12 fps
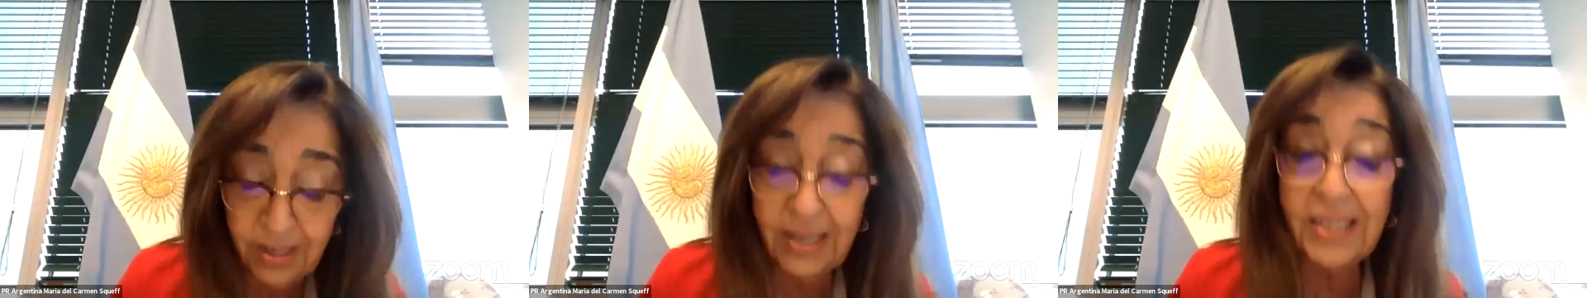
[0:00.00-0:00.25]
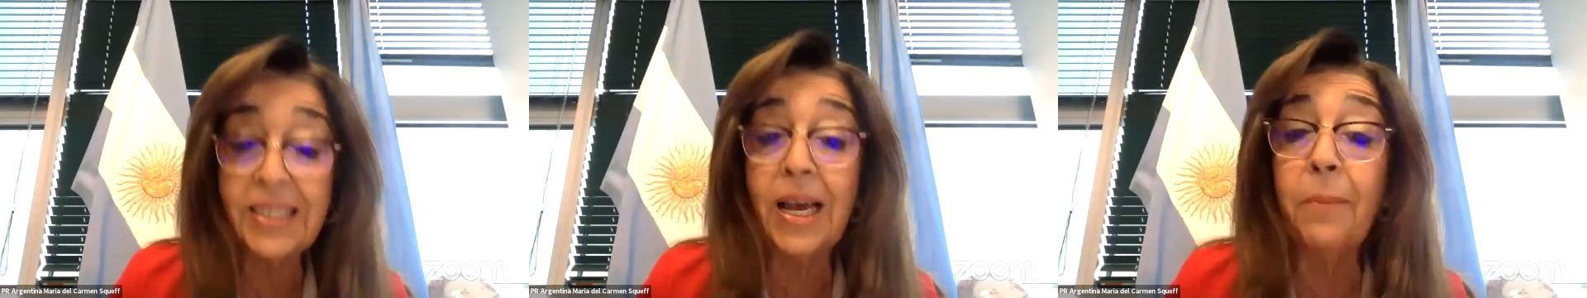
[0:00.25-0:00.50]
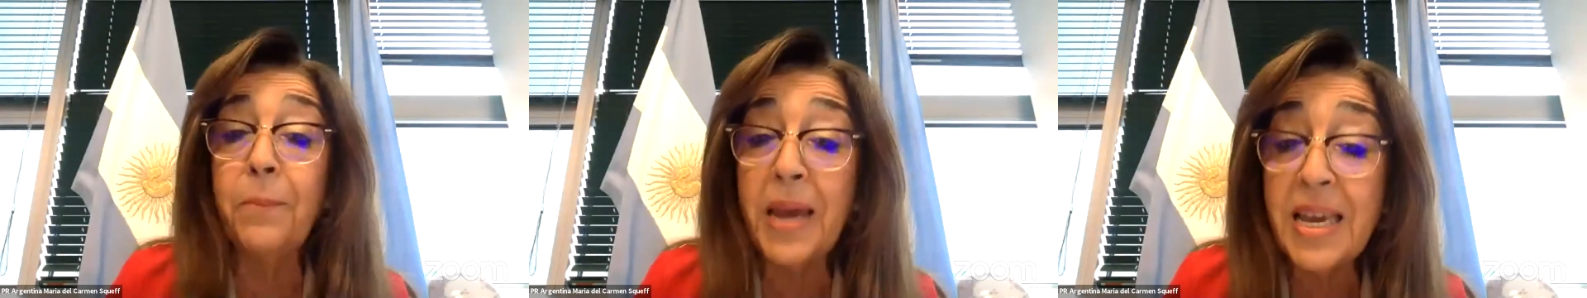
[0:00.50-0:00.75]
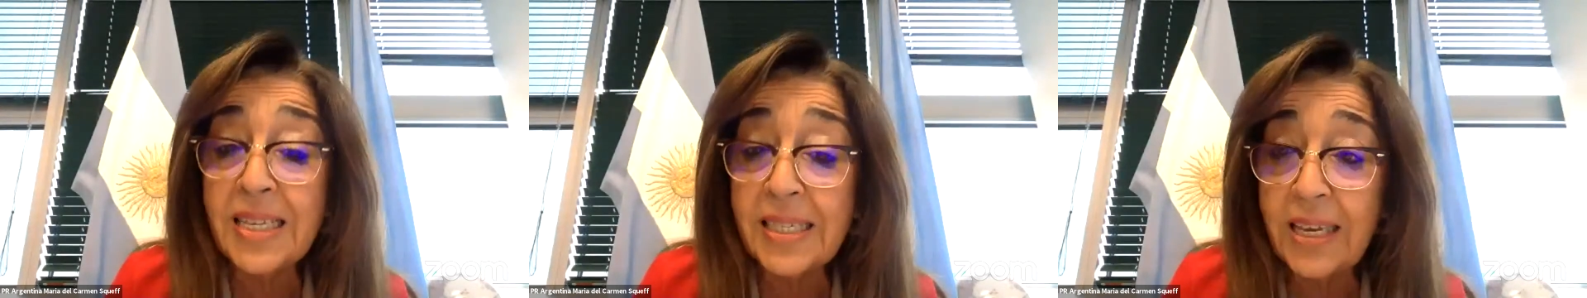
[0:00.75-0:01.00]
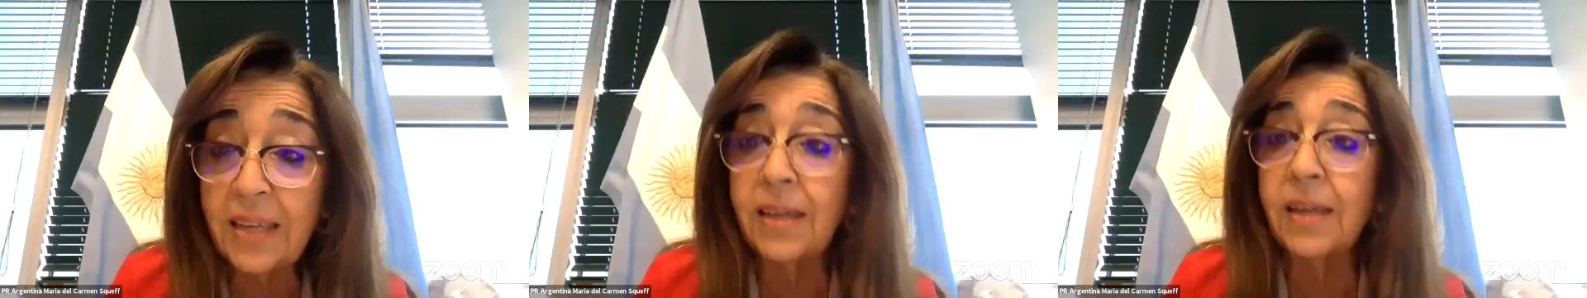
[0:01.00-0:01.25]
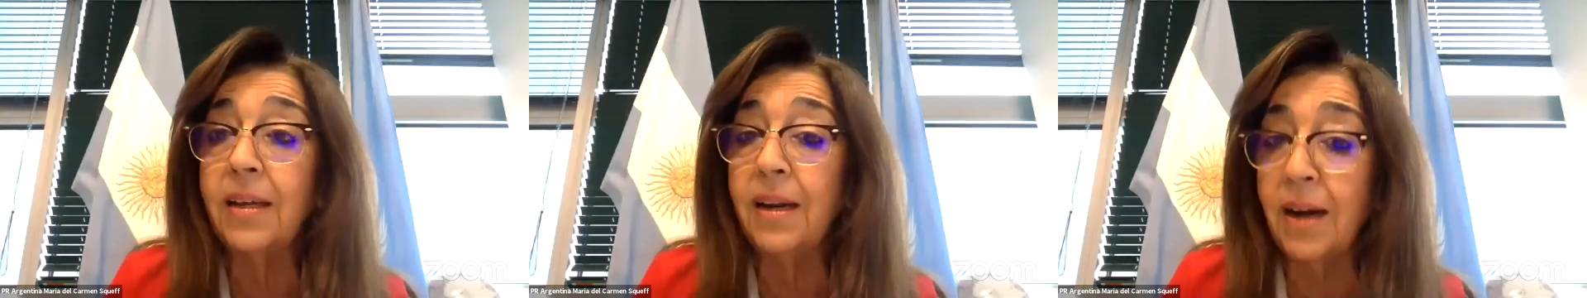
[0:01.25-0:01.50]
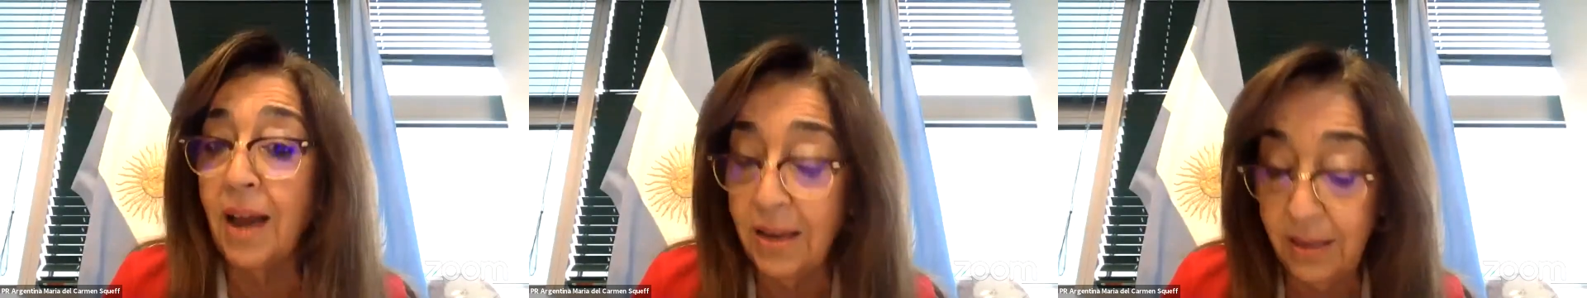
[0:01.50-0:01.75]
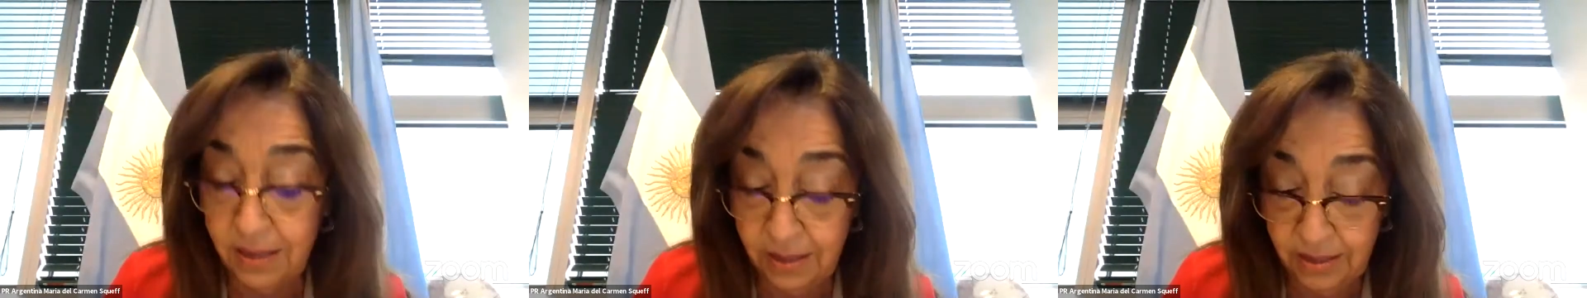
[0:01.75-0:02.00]
is a basic
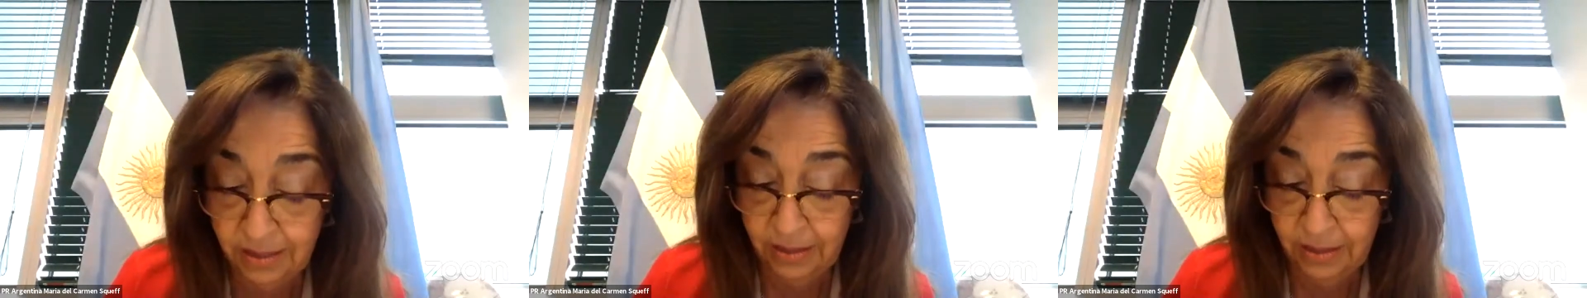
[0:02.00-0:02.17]
right.